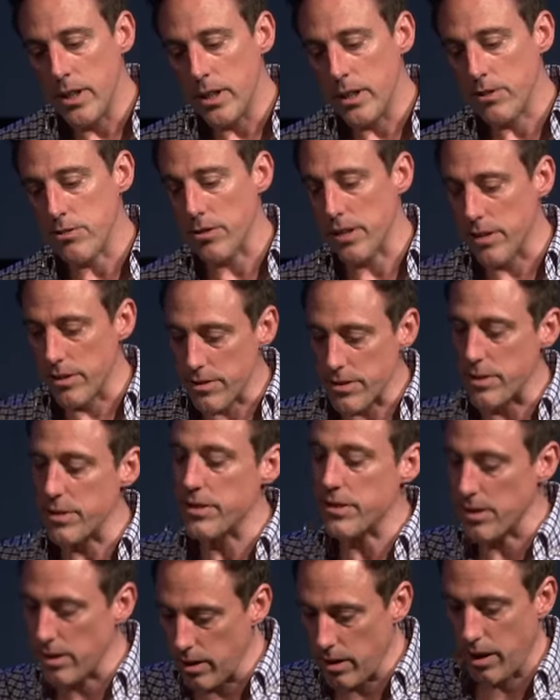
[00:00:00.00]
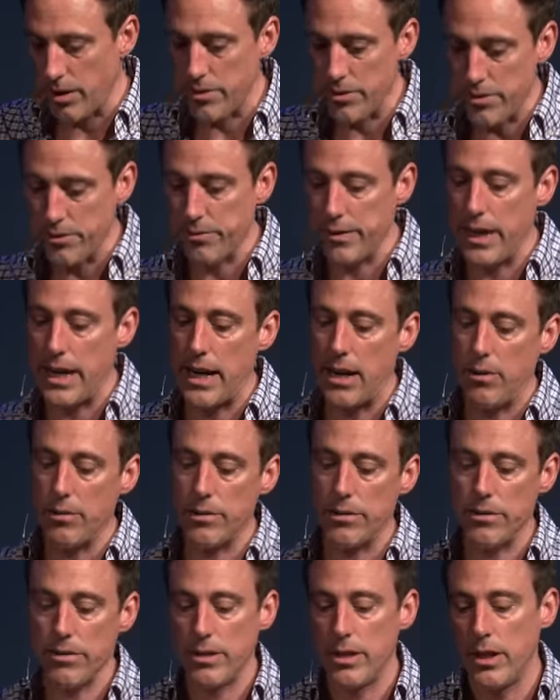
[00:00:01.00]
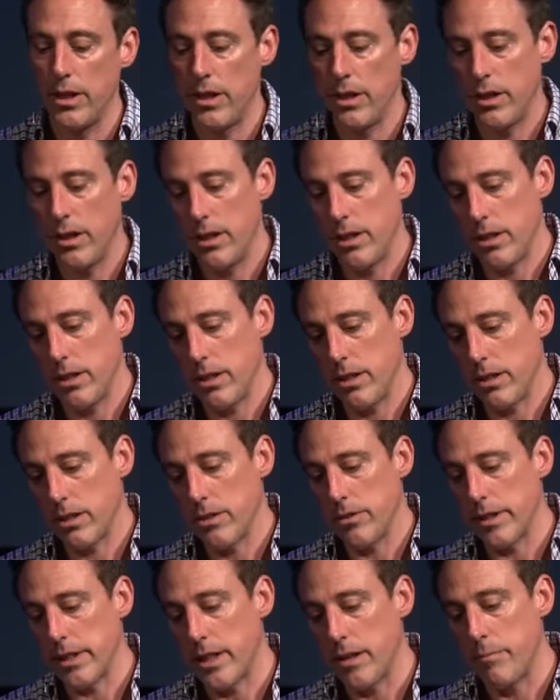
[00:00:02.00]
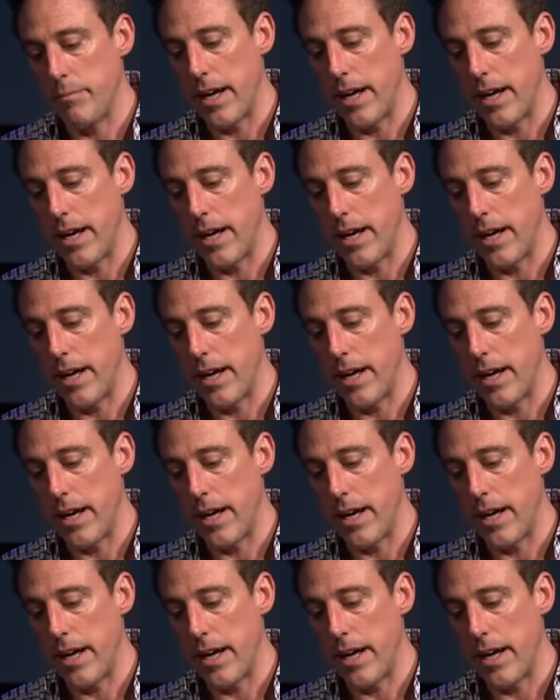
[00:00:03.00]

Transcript: And so here's this other three hours uh, going on.